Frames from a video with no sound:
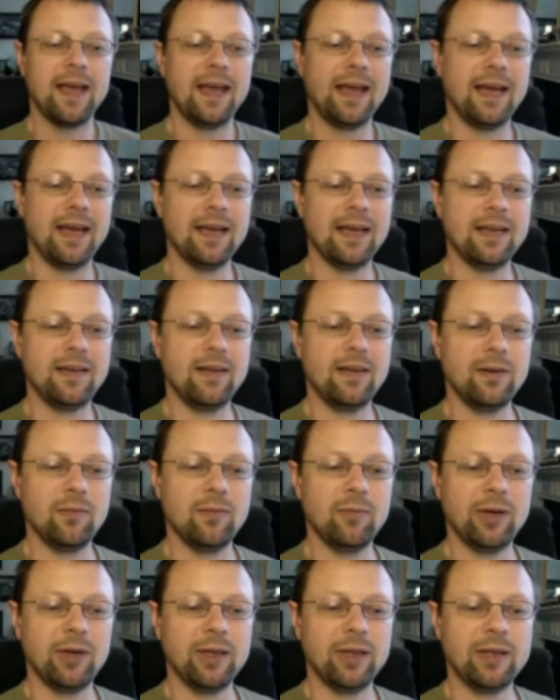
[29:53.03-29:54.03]
And
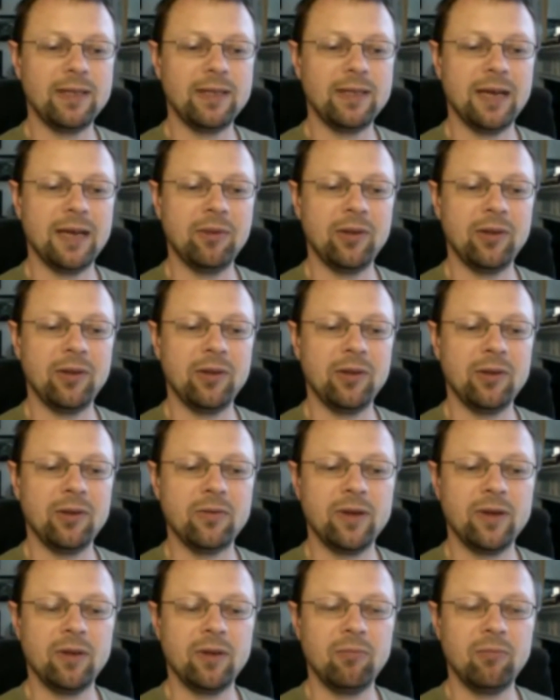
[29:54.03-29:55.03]
by the time that
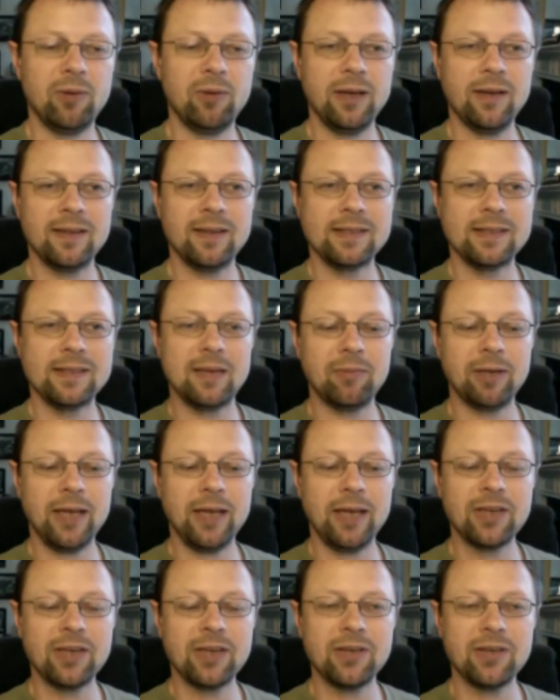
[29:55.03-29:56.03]
you've completed this
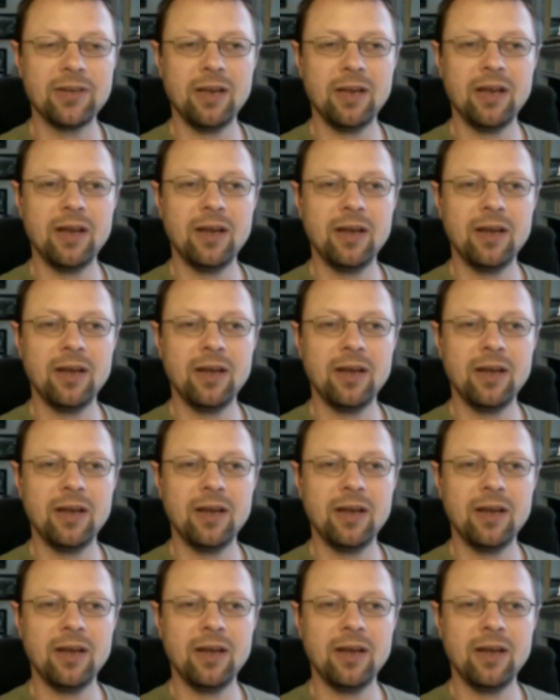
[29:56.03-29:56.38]
application,